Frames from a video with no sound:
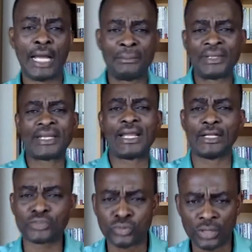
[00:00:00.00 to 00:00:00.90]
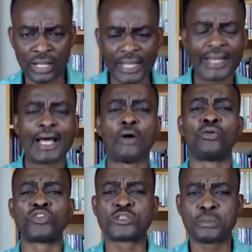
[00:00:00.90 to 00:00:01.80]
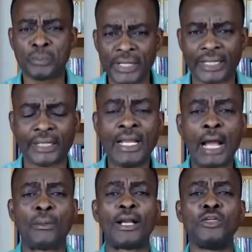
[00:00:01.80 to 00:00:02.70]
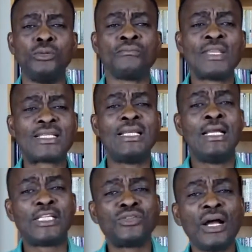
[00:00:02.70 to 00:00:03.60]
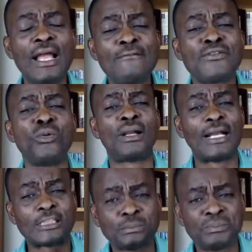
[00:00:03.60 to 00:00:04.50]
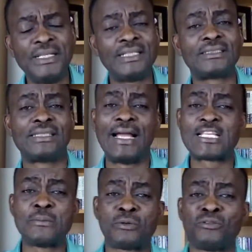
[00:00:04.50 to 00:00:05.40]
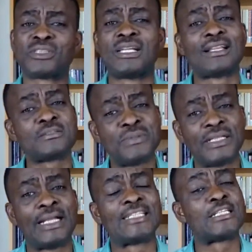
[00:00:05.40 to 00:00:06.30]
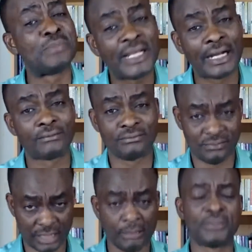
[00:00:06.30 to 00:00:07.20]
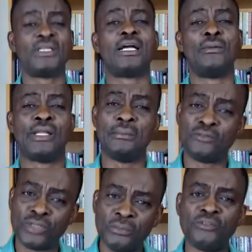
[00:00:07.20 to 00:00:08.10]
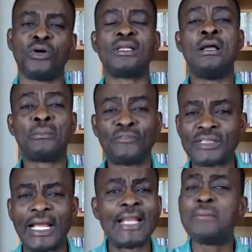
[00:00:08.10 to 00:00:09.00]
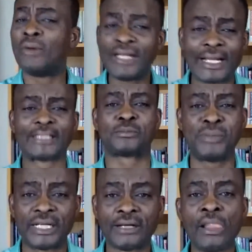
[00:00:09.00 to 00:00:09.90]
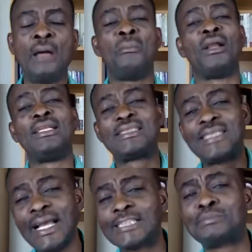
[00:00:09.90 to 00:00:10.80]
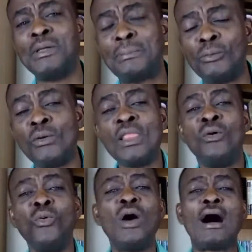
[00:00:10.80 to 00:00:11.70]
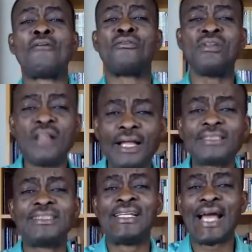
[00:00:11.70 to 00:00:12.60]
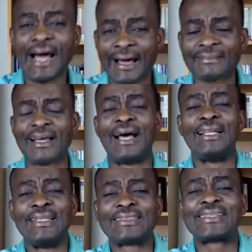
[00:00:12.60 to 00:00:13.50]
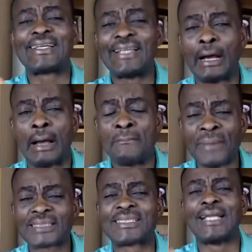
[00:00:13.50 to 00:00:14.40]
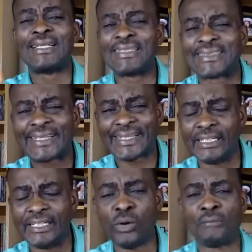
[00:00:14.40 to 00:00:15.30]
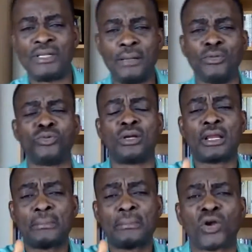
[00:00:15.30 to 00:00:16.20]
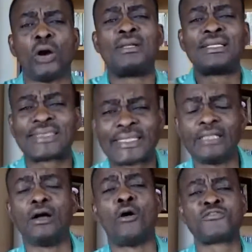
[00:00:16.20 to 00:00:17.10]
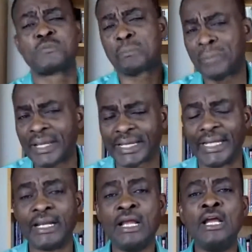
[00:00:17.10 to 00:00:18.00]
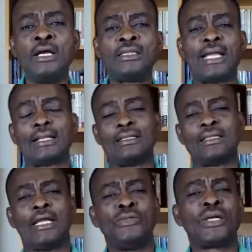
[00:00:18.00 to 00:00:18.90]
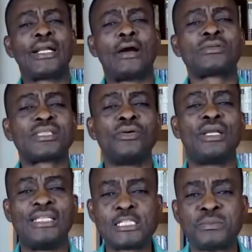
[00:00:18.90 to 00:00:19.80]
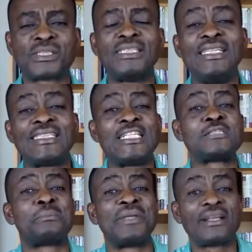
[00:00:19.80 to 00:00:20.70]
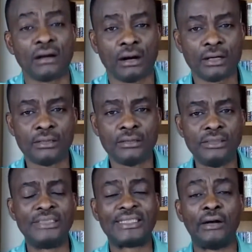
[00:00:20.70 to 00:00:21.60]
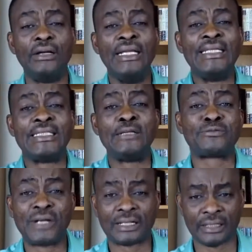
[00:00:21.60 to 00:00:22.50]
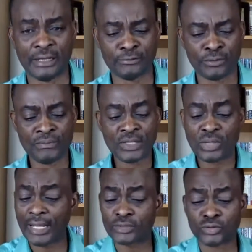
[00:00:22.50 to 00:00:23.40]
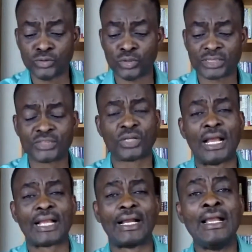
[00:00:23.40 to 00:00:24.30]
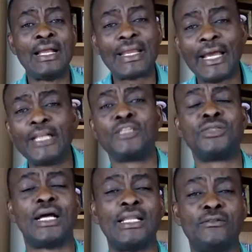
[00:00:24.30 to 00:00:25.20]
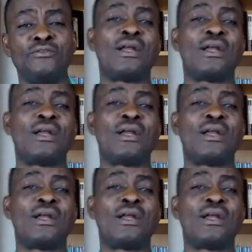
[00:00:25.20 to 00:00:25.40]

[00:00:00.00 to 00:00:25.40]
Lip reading: I began to learn how to speak. I wanted to, you see, it's not everyone that speaks that is a professional speaker, that is a speaker. Let me put it that way. Let me remove the word professional. Anybody can speak, but it takes people who have learned the art and mastered the skill, who have been able to pick up the skill of speaking, that you can now say, okay, this person is a speaker. Is now a different level. So I had to do those things so that I can get into that level.